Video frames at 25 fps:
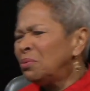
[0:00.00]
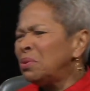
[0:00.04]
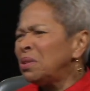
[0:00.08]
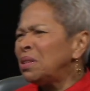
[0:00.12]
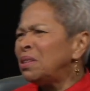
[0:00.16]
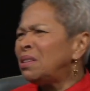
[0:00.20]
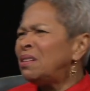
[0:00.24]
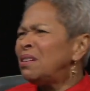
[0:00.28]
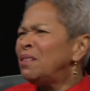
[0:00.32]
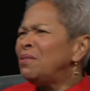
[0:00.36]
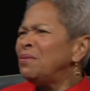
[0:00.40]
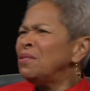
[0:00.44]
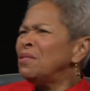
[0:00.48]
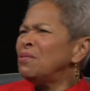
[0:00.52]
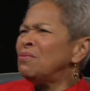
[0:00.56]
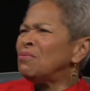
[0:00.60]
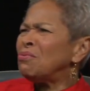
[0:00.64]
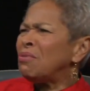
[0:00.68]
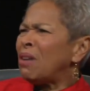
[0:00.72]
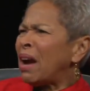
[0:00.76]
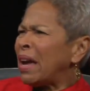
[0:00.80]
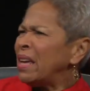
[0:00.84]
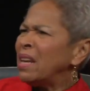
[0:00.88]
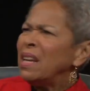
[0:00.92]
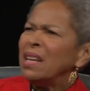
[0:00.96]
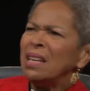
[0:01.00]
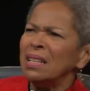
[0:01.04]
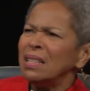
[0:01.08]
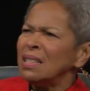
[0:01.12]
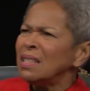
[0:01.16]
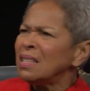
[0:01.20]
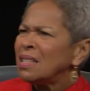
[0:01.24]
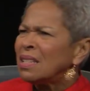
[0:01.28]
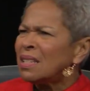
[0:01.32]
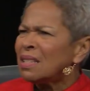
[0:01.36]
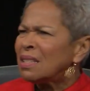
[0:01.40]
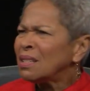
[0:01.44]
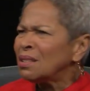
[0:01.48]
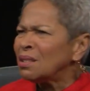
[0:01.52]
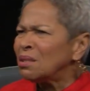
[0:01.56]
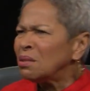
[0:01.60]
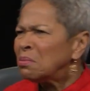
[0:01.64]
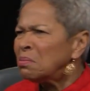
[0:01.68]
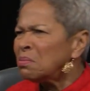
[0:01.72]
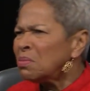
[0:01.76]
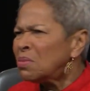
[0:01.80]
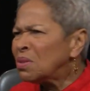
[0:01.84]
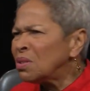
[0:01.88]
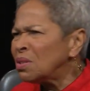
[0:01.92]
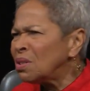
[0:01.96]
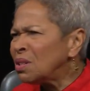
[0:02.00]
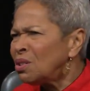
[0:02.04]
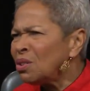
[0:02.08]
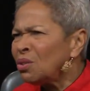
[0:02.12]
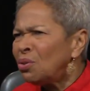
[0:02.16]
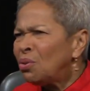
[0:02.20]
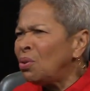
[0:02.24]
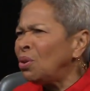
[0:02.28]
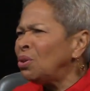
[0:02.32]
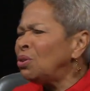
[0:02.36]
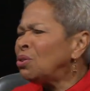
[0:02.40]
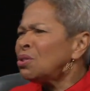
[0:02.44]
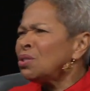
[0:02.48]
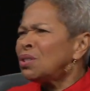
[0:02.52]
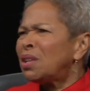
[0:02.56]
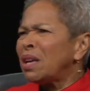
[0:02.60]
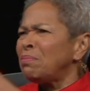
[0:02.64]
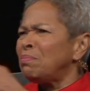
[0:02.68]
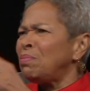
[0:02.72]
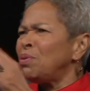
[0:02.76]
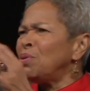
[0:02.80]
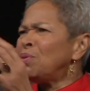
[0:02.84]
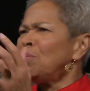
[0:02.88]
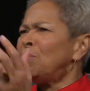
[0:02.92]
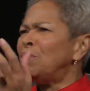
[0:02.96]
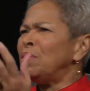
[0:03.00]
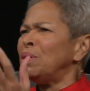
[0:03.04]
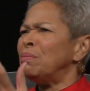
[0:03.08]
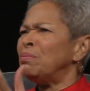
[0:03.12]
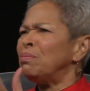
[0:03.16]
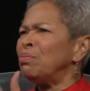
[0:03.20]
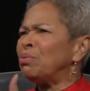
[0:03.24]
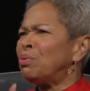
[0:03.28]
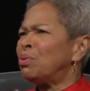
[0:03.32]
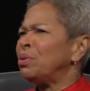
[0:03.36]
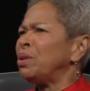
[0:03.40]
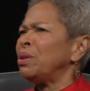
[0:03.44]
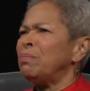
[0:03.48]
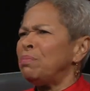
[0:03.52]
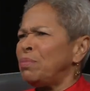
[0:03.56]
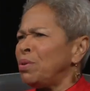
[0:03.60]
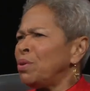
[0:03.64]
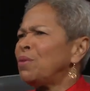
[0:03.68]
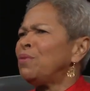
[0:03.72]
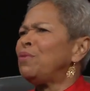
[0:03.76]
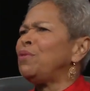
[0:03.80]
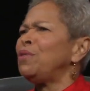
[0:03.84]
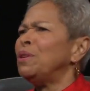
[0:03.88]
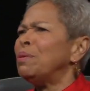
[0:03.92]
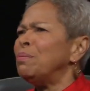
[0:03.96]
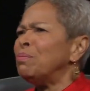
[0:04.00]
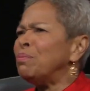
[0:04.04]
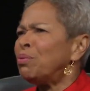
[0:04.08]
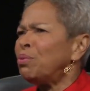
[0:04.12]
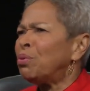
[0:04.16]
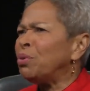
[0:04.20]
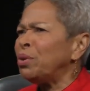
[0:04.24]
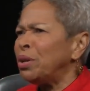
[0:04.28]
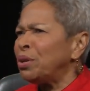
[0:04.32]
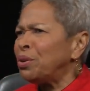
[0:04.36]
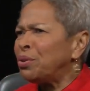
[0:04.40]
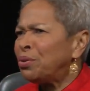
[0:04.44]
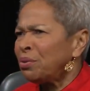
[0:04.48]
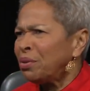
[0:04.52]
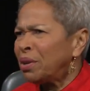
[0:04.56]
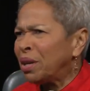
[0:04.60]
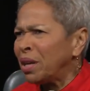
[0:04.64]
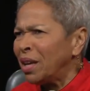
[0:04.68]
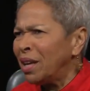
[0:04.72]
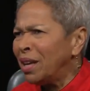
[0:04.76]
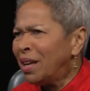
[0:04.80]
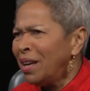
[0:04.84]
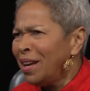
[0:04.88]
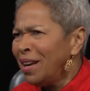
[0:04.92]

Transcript: with different writing systems, and it all looks like beautiful, embro beautiful embroidery.